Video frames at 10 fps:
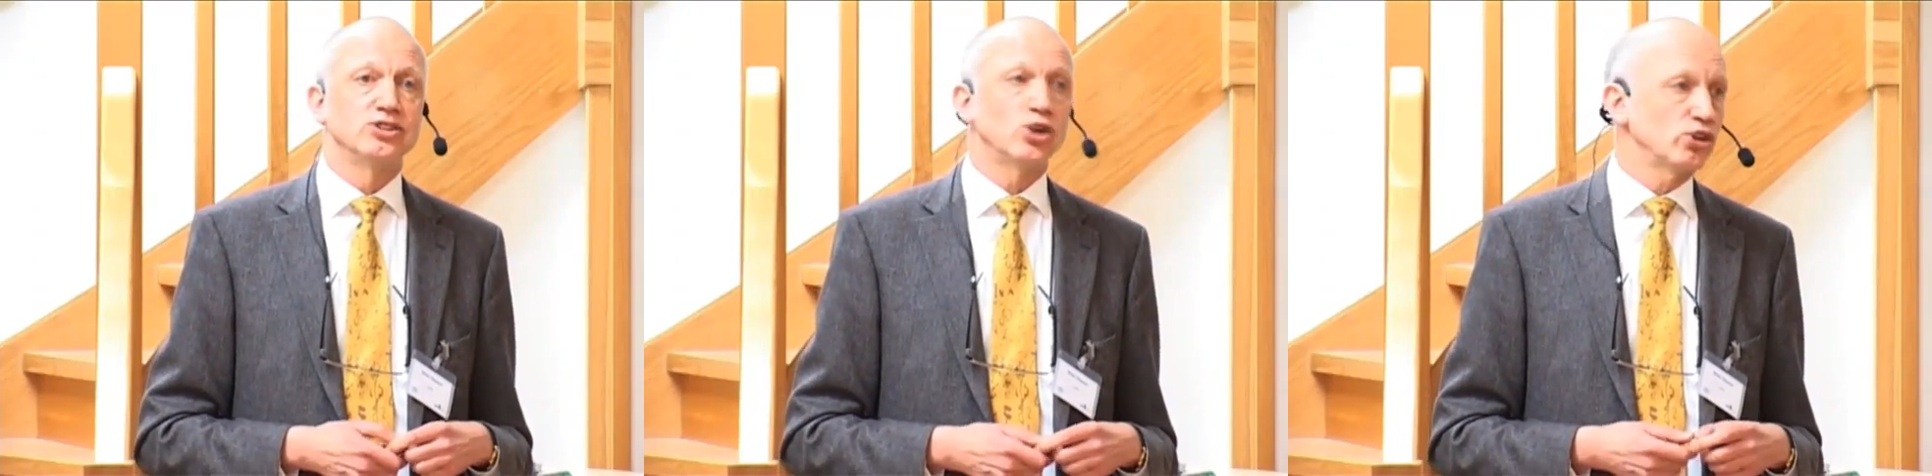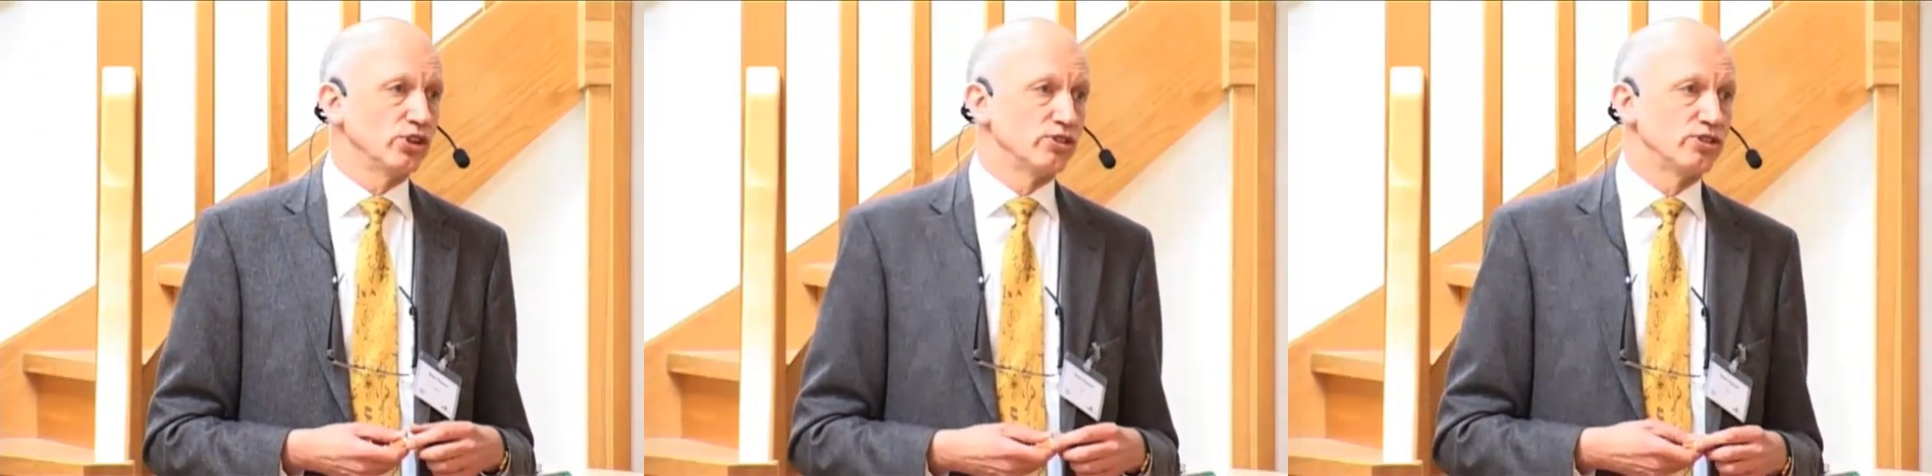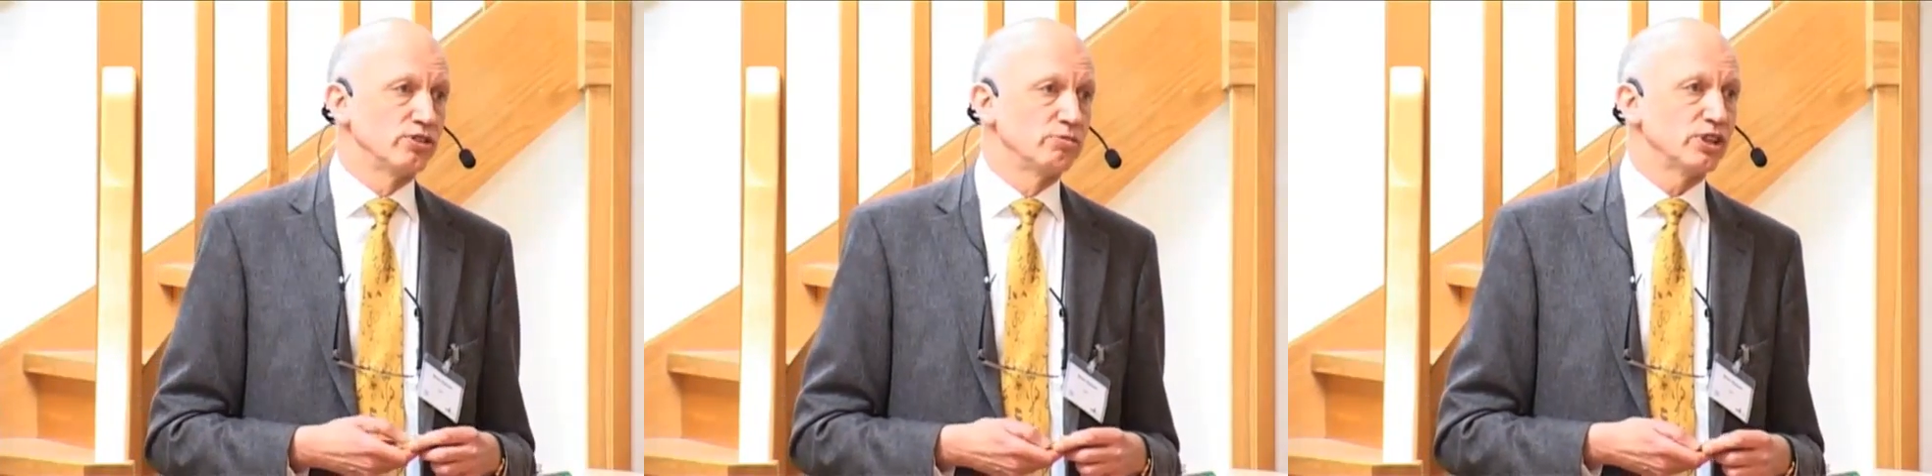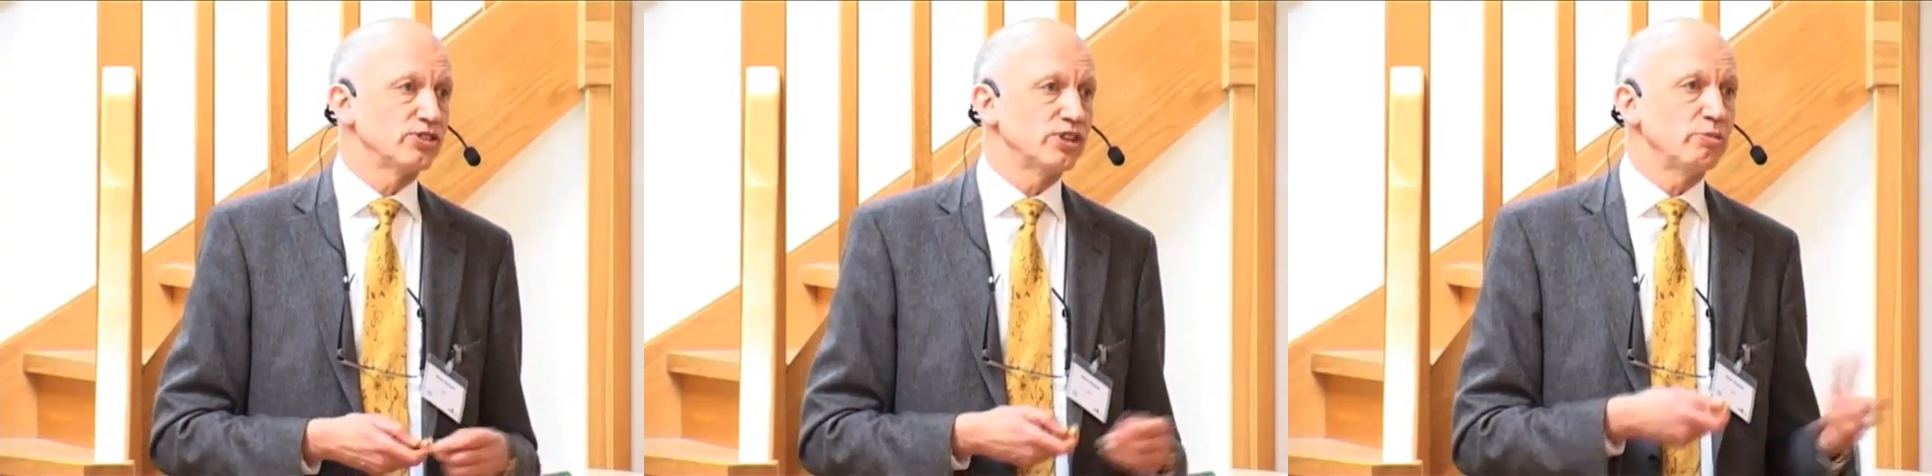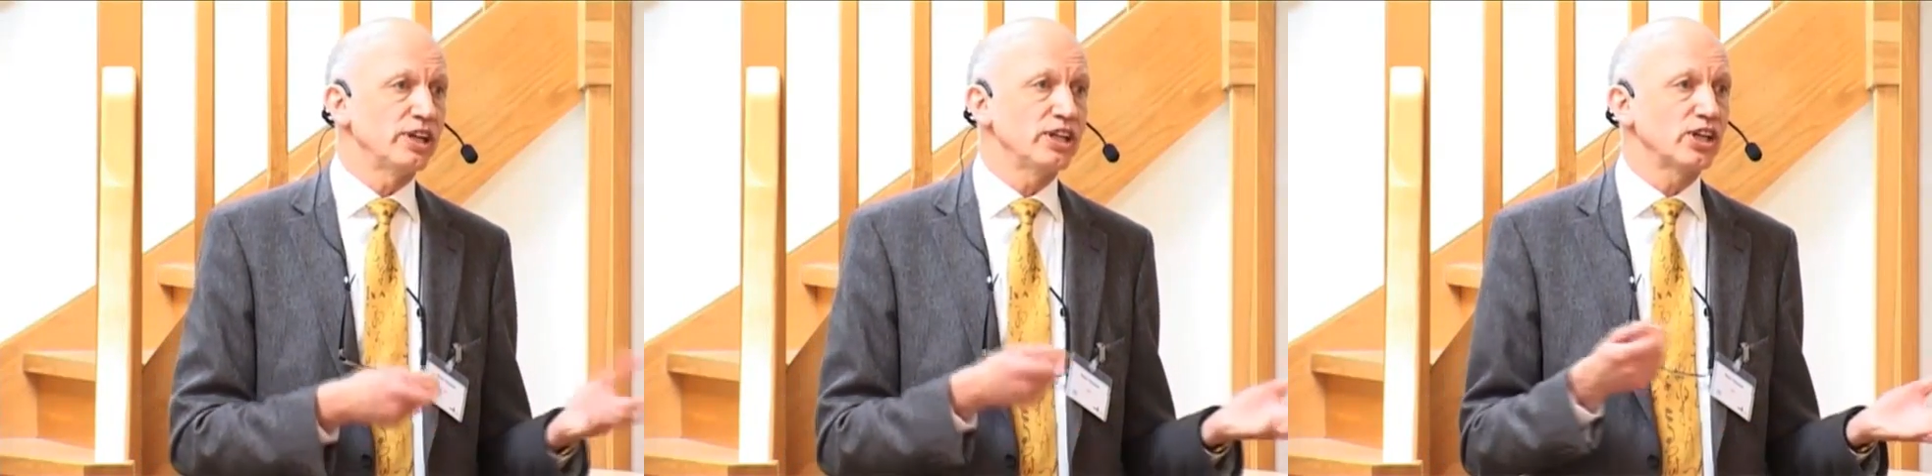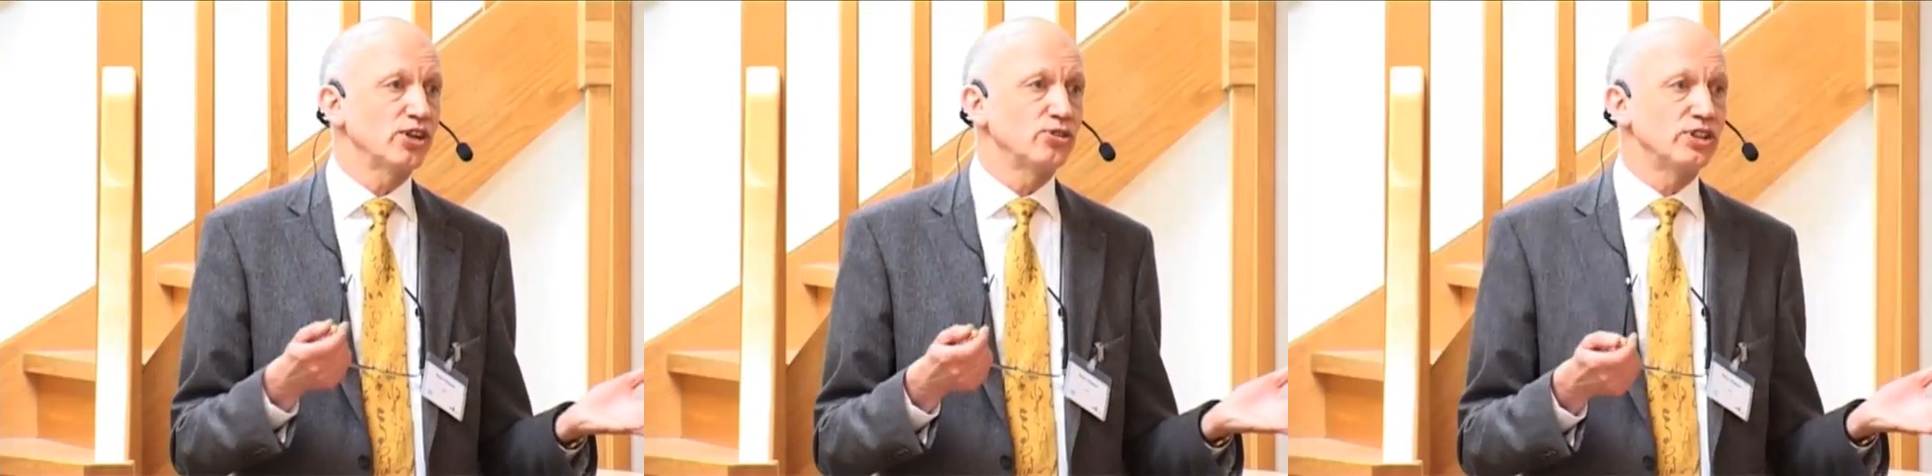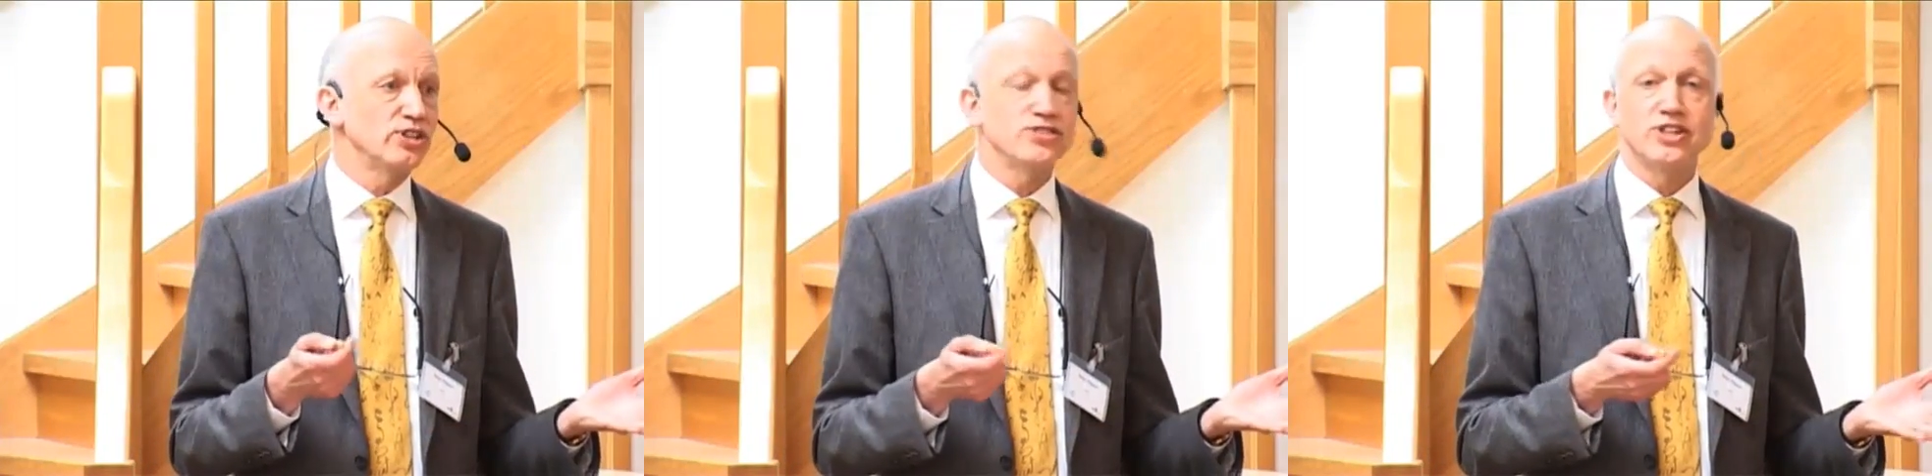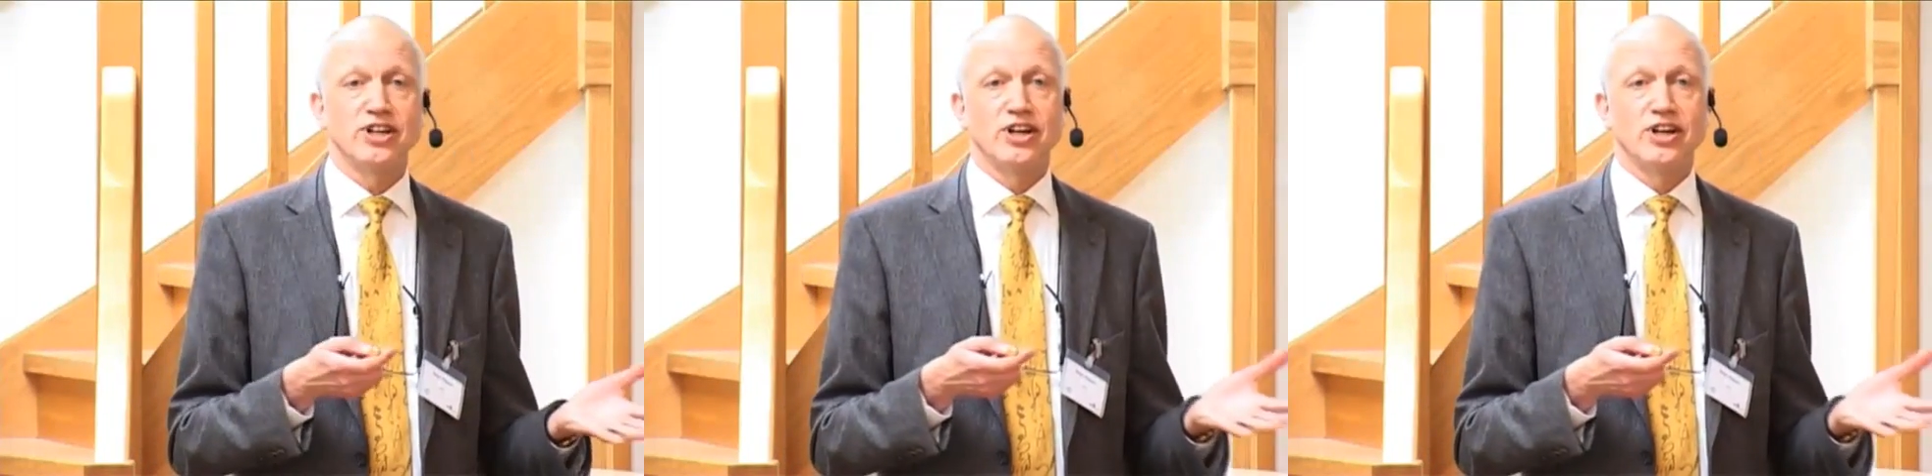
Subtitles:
doctors. Because in many countries,